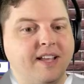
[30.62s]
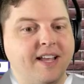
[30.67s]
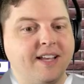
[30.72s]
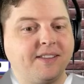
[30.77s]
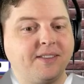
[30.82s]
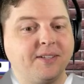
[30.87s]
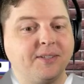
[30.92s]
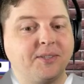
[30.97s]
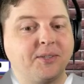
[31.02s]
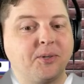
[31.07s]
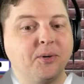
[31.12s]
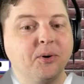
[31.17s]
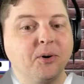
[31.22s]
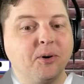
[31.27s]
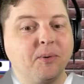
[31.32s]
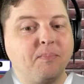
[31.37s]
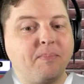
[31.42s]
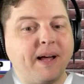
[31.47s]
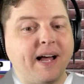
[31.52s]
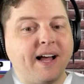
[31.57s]
Hit the
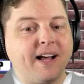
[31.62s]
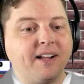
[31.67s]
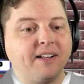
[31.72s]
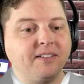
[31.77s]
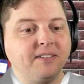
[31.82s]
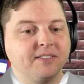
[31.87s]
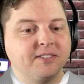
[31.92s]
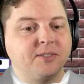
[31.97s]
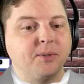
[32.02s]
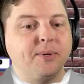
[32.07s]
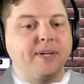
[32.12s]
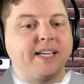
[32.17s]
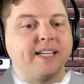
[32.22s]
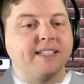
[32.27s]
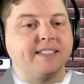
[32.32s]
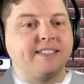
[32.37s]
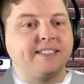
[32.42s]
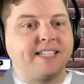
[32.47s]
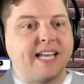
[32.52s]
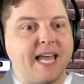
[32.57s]
school bell so we can
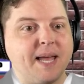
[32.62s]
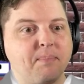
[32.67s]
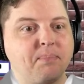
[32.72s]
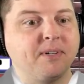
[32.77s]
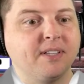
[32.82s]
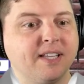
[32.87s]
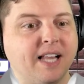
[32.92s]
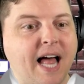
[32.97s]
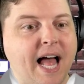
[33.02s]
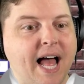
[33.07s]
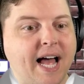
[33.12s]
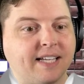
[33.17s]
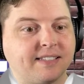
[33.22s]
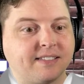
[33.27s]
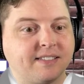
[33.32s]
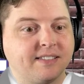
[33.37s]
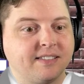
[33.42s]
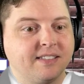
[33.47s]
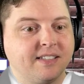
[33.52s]
escape class.